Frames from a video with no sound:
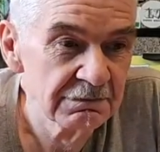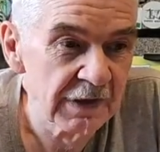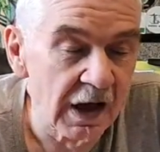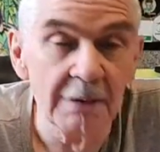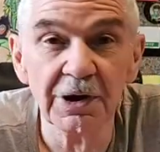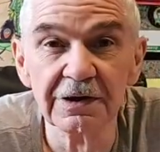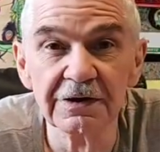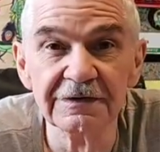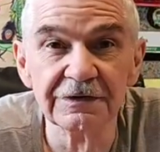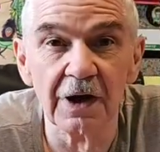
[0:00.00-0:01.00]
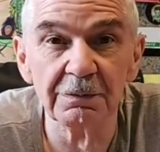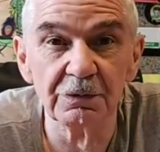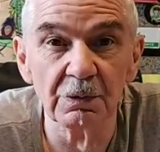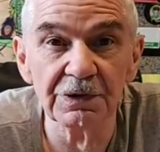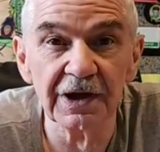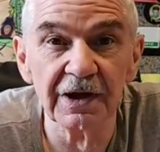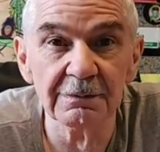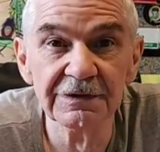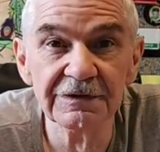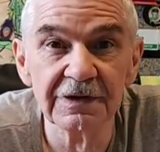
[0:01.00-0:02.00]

I'm not going to stop growing cannabis,